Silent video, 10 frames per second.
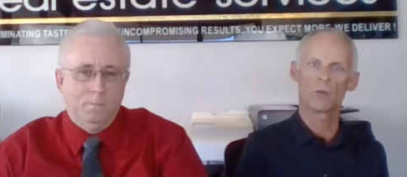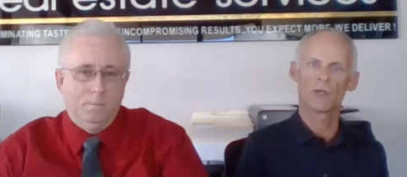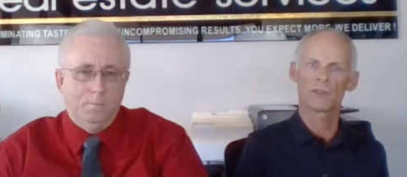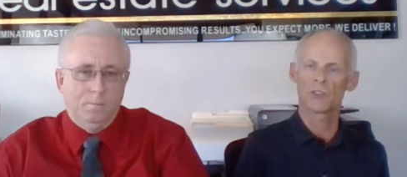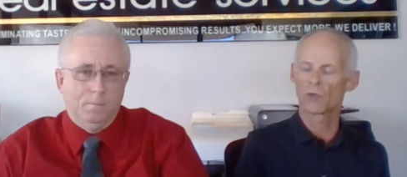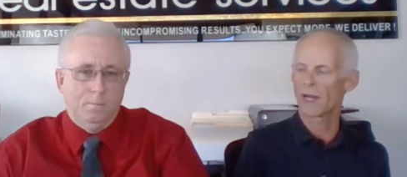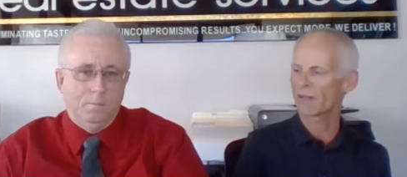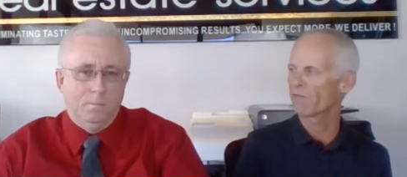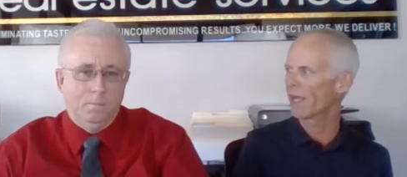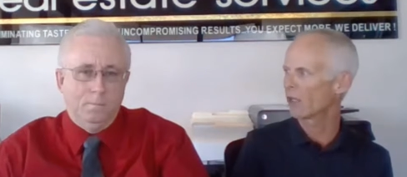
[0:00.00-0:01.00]
Speaker 1: with
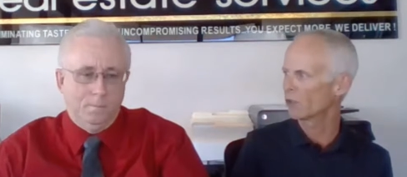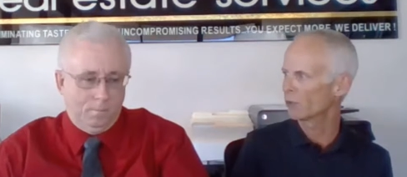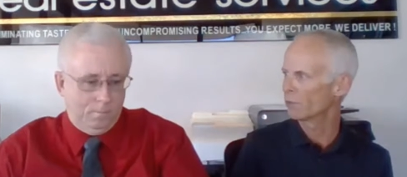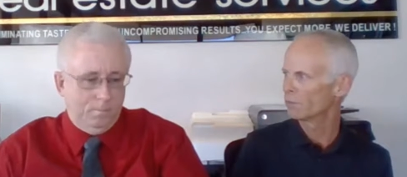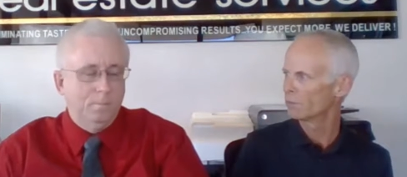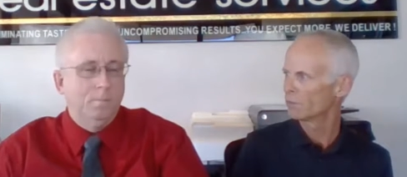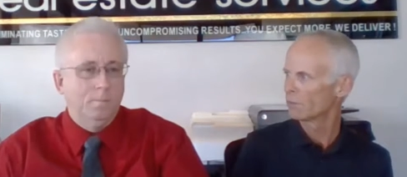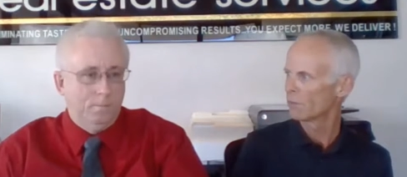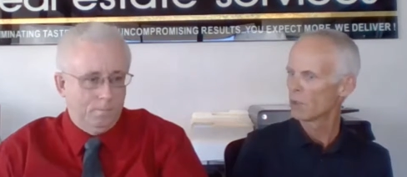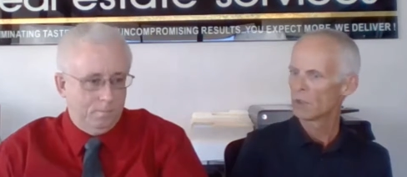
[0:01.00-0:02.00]
direct value.
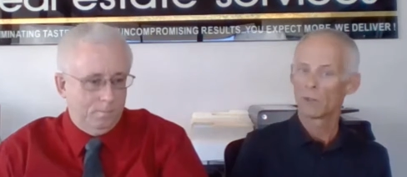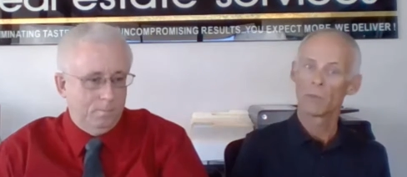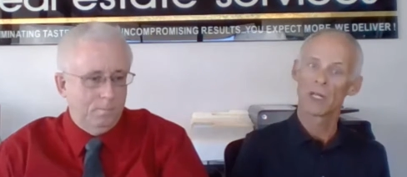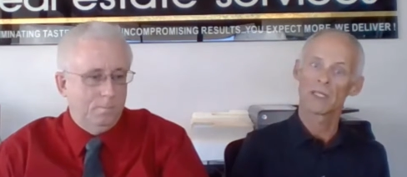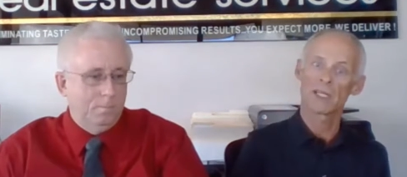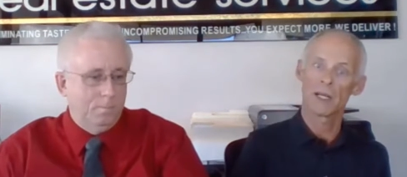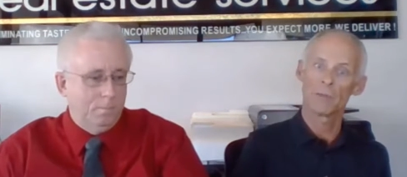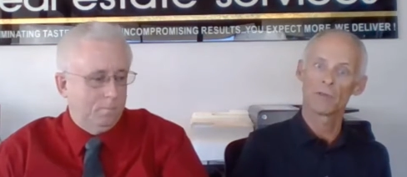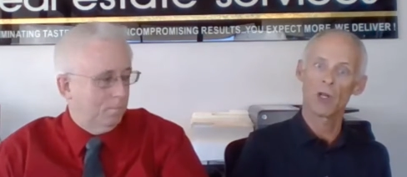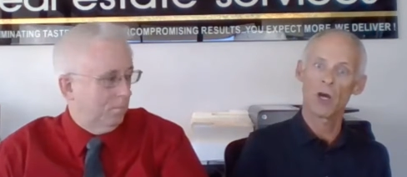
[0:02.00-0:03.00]
But at
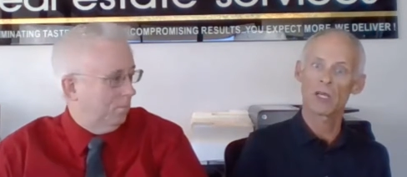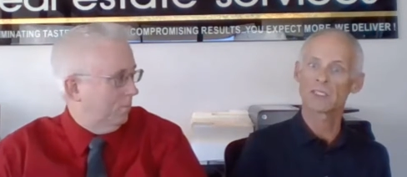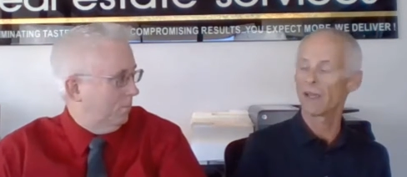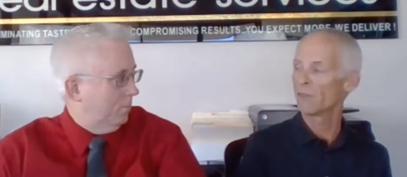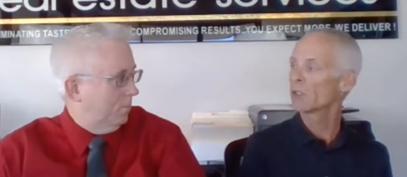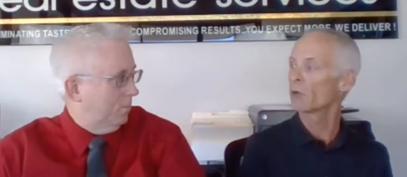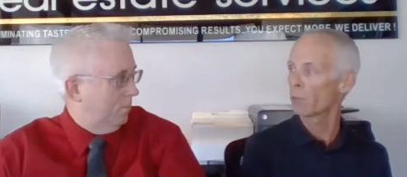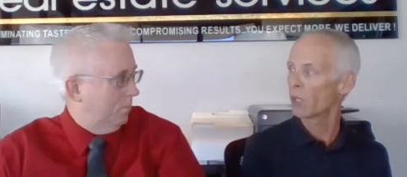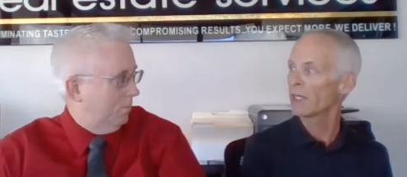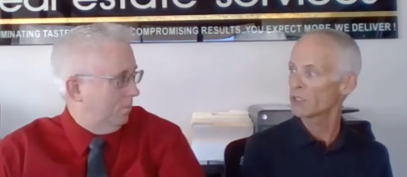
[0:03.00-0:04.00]
time of loss, having to
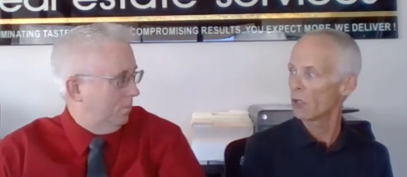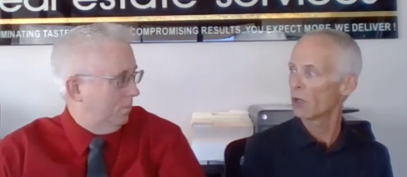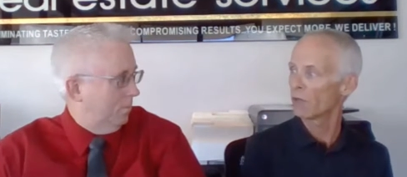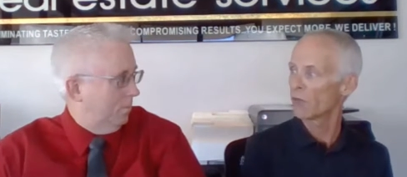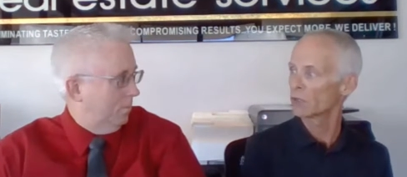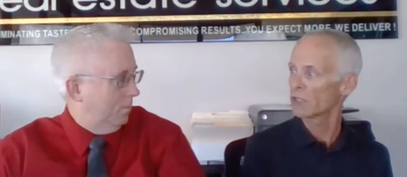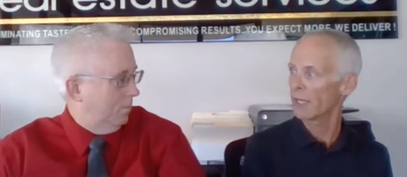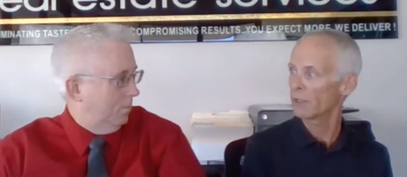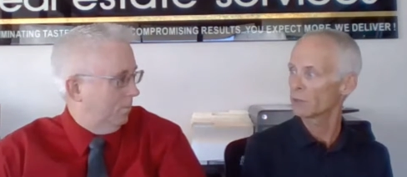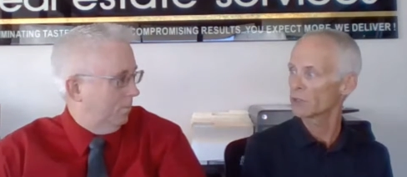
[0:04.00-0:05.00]
replace all of those
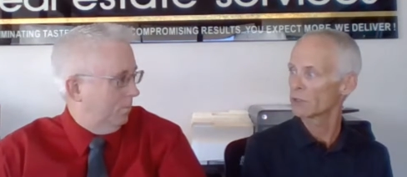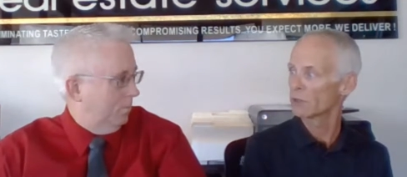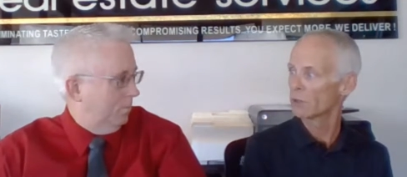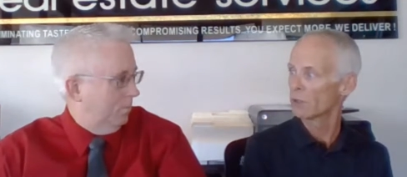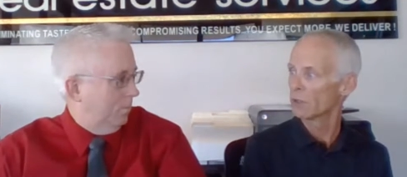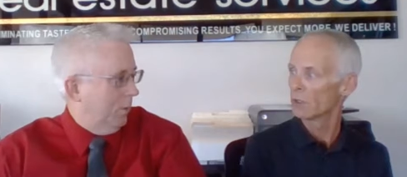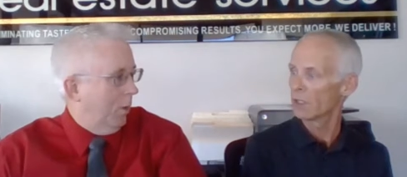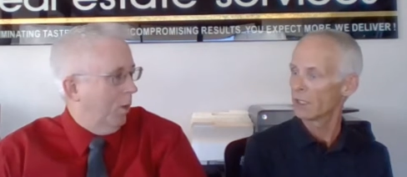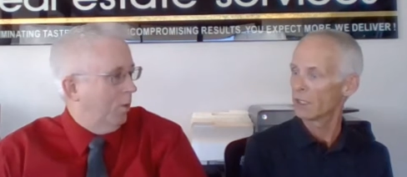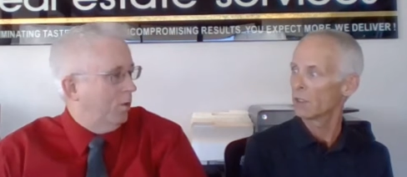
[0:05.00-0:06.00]
items
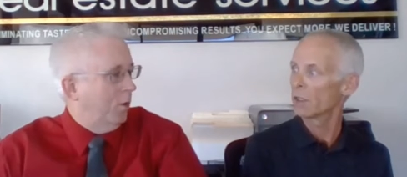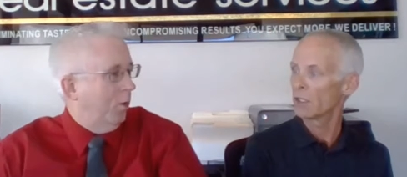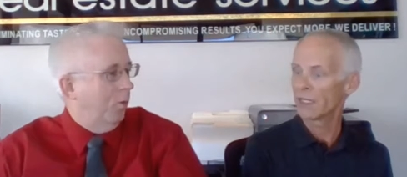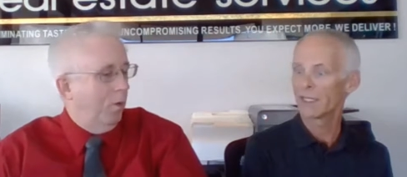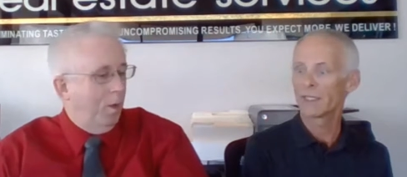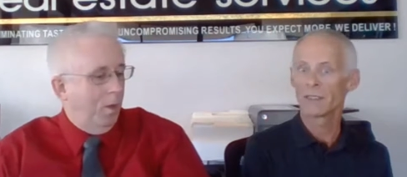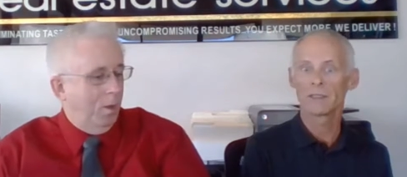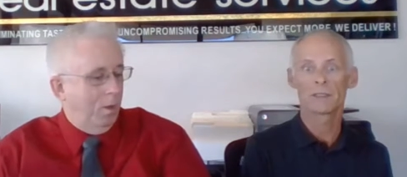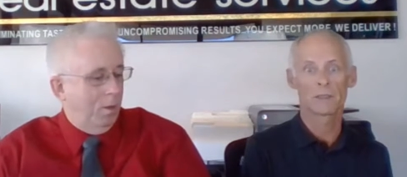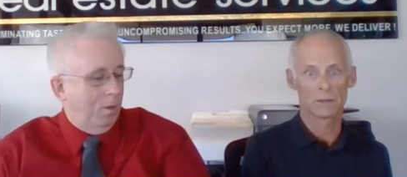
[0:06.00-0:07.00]
Speaker 2: so
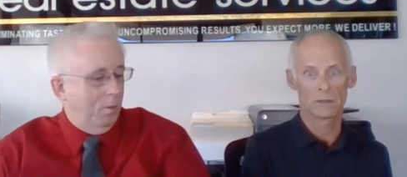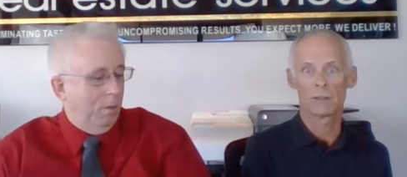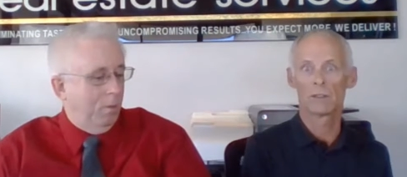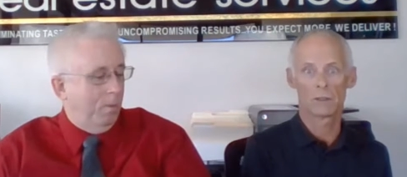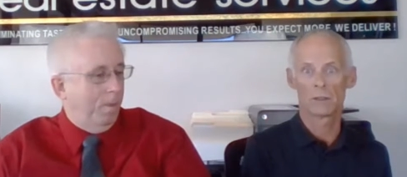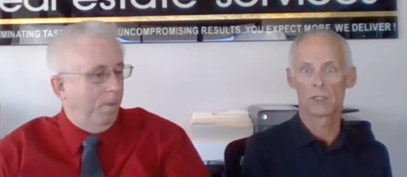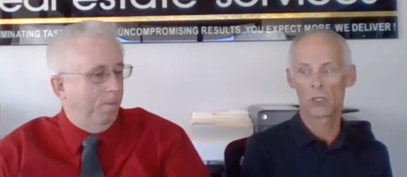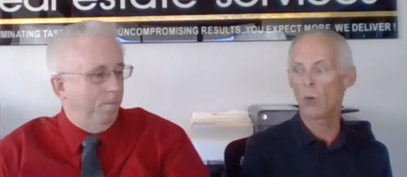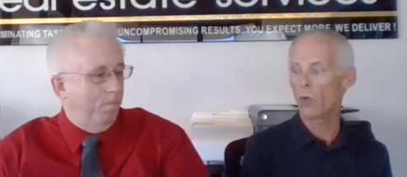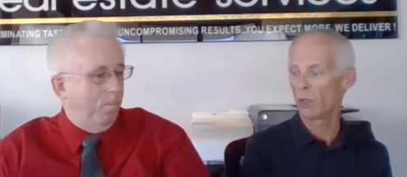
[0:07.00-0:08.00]
is well, the
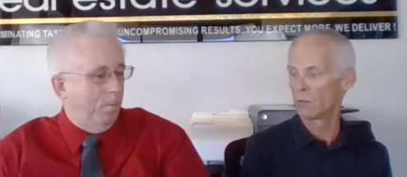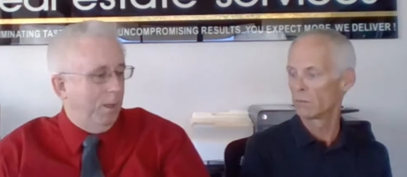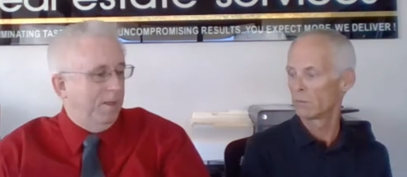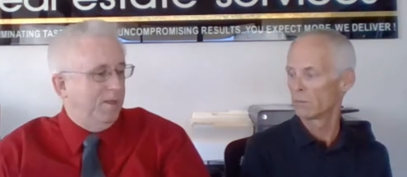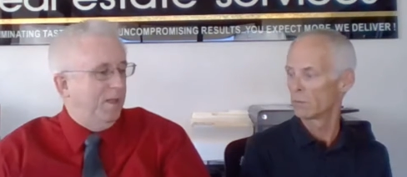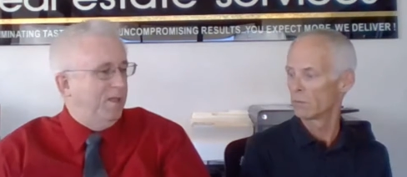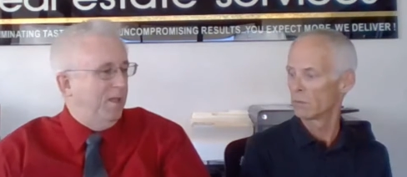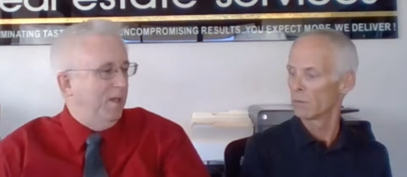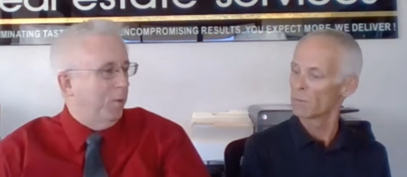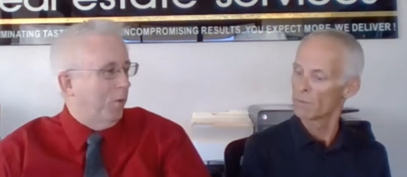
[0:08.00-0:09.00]
goal. It's
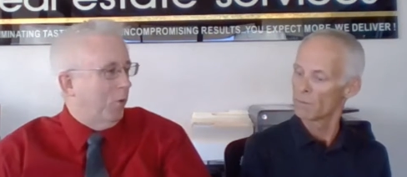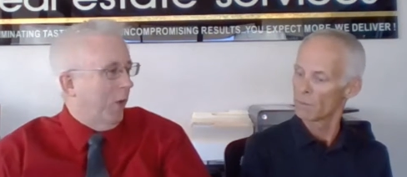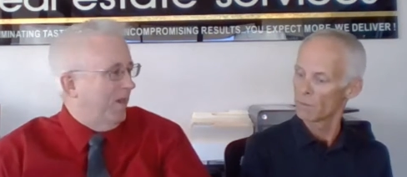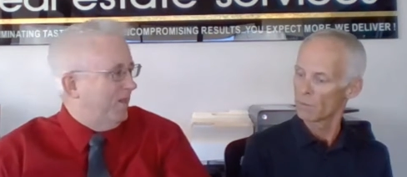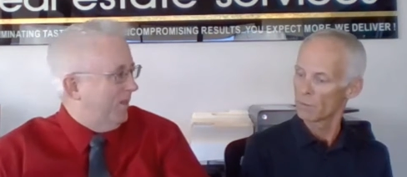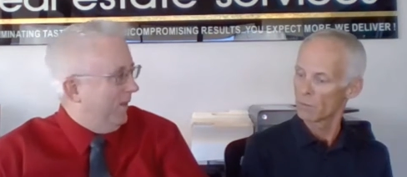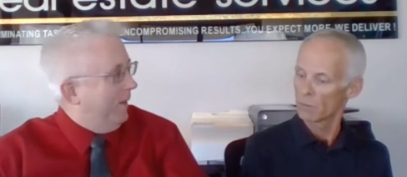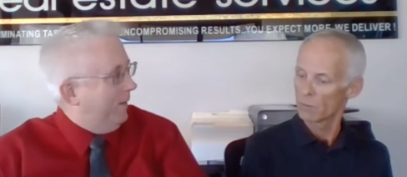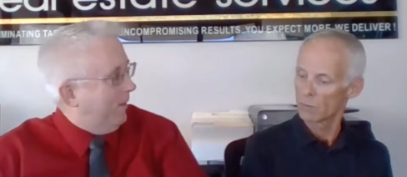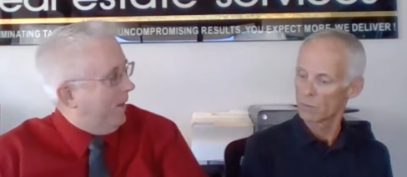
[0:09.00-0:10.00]
easy to
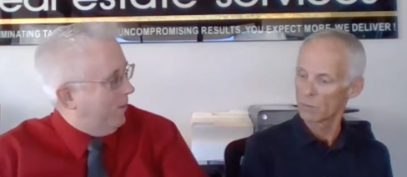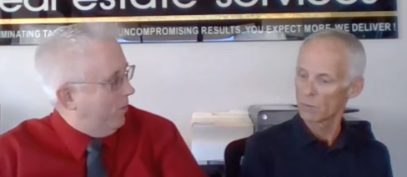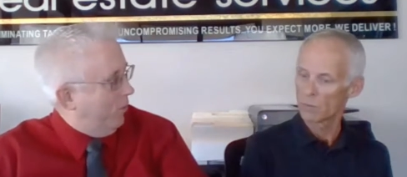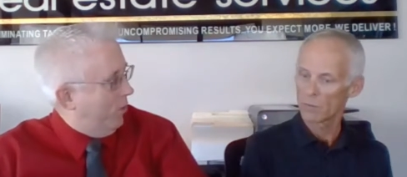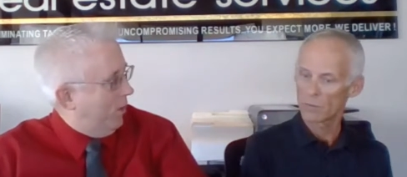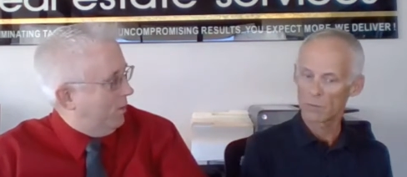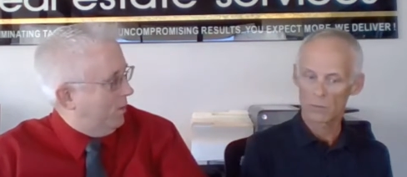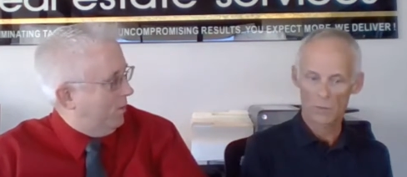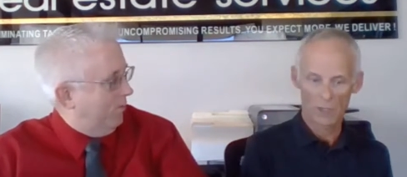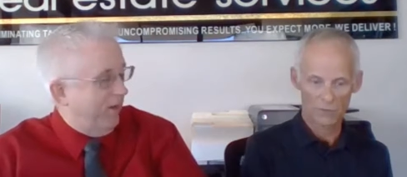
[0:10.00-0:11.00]
procrastinate and not do
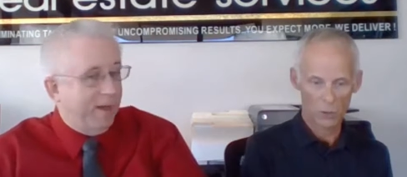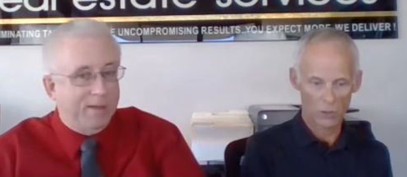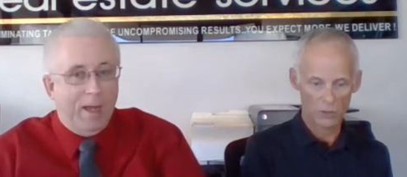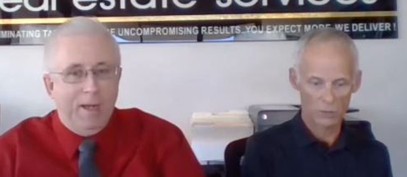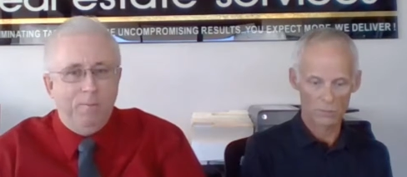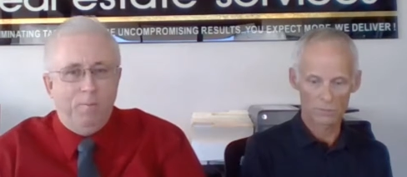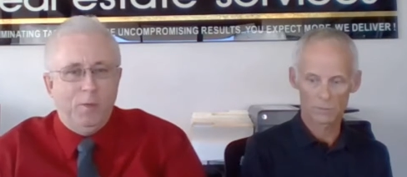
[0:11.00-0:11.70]
this. In Of fact, course. I am